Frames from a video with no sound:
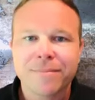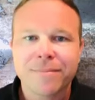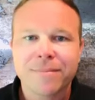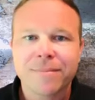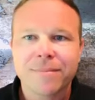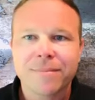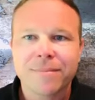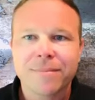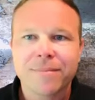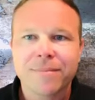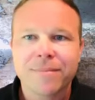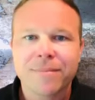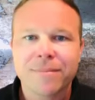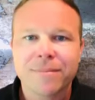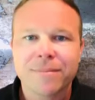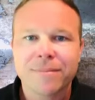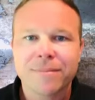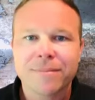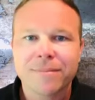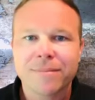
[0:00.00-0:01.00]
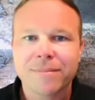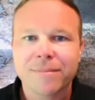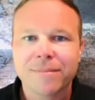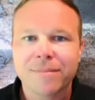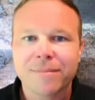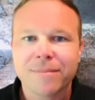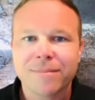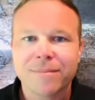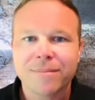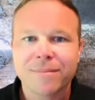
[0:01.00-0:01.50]

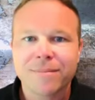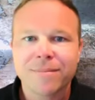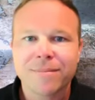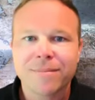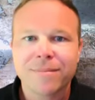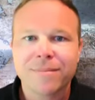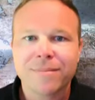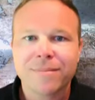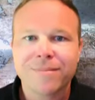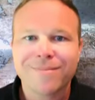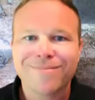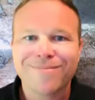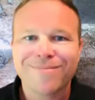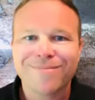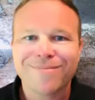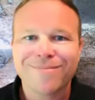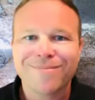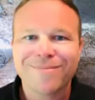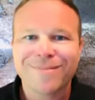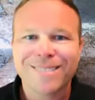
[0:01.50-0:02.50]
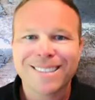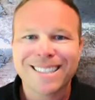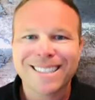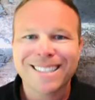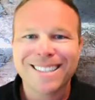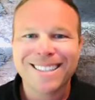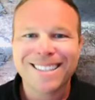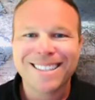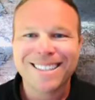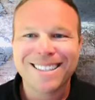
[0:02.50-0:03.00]

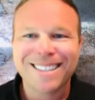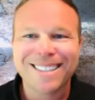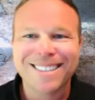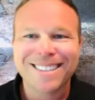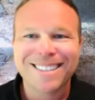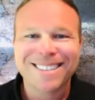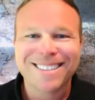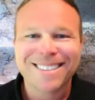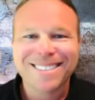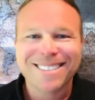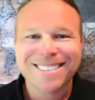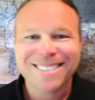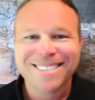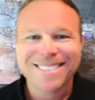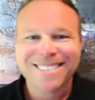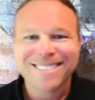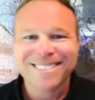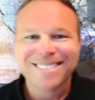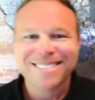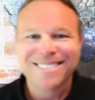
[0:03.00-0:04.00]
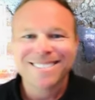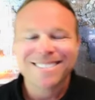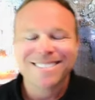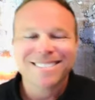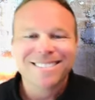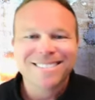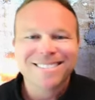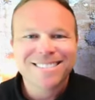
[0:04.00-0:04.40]
No words are spoken by the person on screen.